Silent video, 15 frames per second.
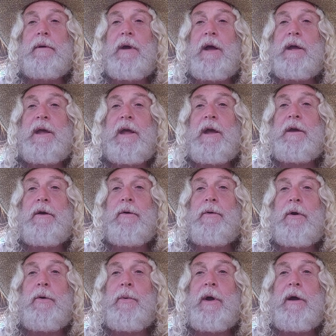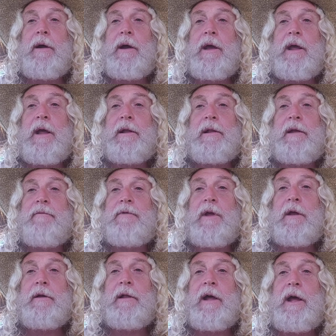I can't go nowhere. I can't leave
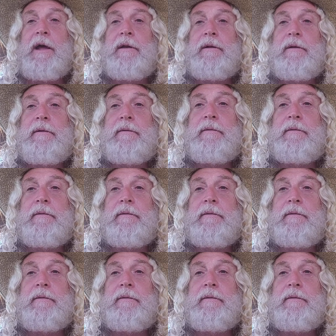Dingaland.